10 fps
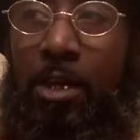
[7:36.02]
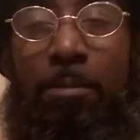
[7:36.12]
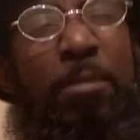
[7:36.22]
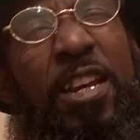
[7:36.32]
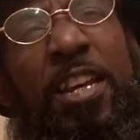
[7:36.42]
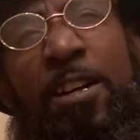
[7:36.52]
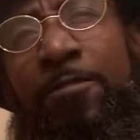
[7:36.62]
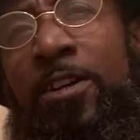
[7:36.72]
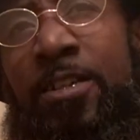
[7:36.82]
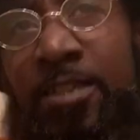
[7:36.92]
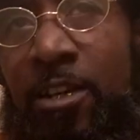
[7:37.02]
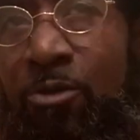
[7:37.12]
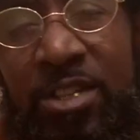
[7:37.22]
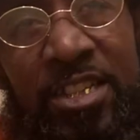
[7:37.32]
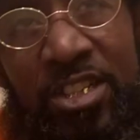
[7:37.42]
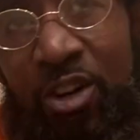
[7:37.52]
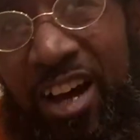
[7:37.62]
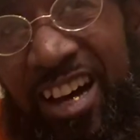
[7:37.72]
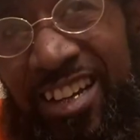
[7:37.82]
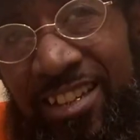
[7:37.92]
Many of us wasn't taught
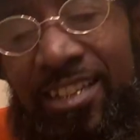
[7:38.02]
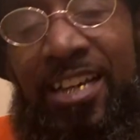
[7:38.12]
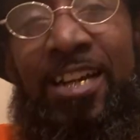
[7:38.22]
how to look at